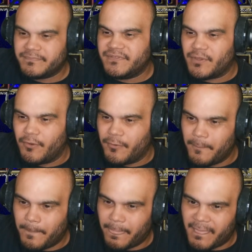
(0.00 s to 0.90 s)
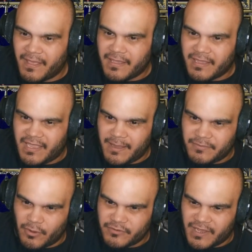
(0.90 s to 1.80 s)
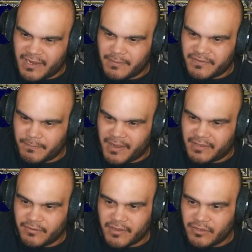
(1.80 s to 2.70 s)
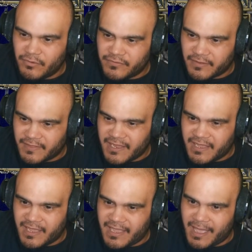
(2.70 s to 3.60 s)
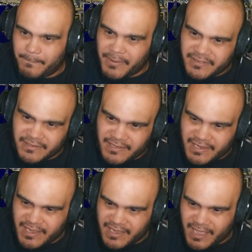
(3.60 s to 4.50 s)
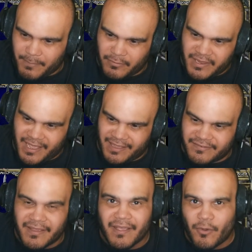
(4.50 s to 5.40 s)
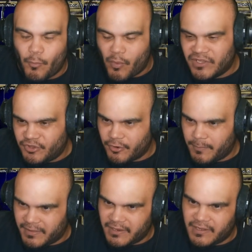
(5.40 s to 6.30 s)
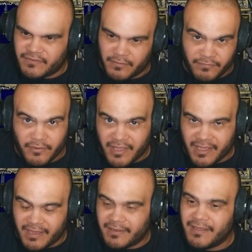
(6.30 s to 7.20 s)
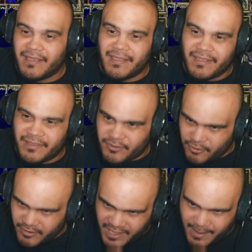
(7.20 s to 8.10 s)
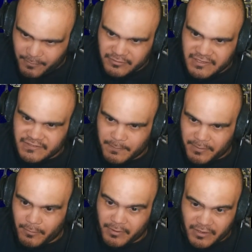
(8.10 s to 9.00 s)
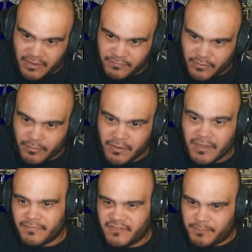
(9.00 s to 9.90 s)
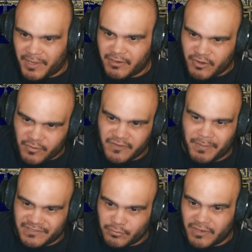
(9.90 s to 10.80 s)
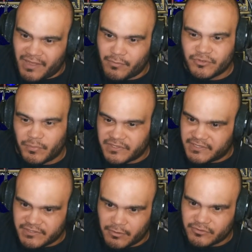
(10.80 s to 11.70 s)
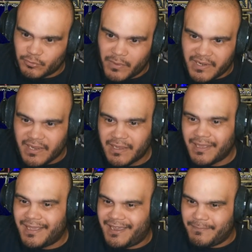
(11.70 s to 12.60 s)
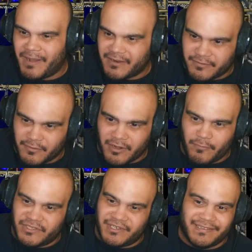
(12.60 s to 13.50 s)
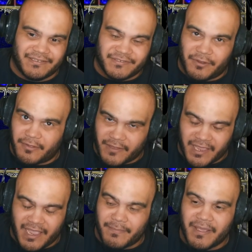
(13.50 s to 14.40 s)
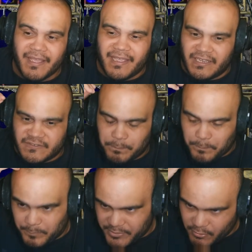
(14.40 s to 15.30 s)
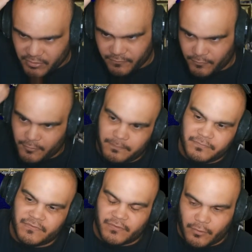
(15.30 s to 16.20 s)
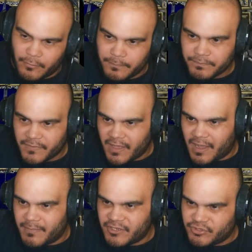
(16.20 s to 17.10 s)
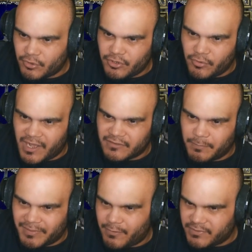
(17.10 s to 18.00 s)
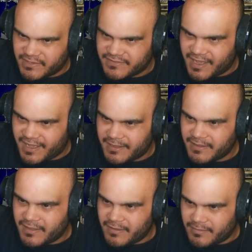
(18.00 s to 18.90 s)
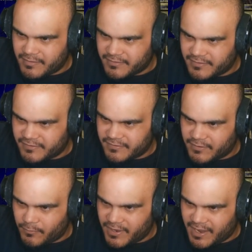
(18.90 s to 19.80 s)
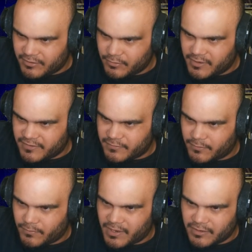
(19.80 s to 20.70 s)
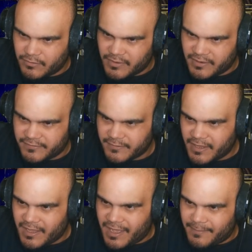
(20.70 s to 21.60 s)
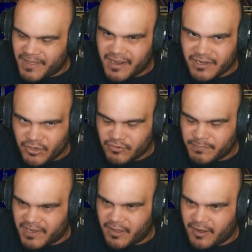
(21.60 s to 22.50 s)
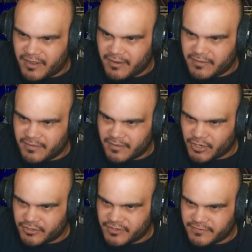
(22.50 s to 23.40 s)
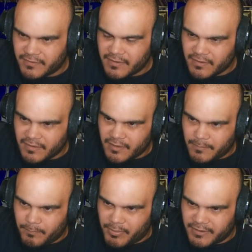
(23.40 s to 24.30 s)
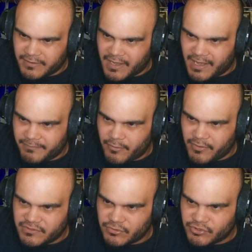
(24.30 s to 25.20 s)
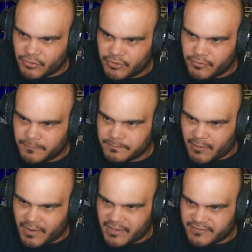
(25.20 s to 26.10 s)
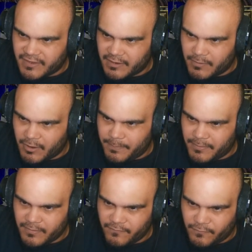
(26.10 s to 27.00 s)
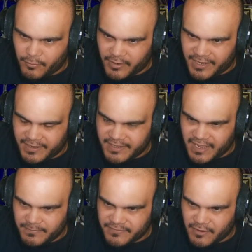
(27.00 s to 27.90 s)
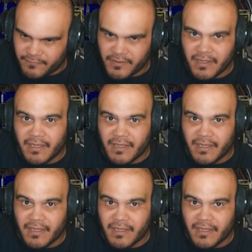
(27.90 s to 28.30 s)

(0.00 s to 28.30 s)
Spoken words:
So keep those items in mind. You can use the thinking cap, but the thinking cap only has 1 durability, so if you get hit, your cap will disappear, but it gives you spell increased by 2 levels, resist all 20, and mana 30, which at the start of the game is beautiful. So I'm gonna show you how to play with this guy because this is the way I do it. So what I do is, I'm not gonna use my guardian charges, but I'm going to show you how I set him up for end game stuff.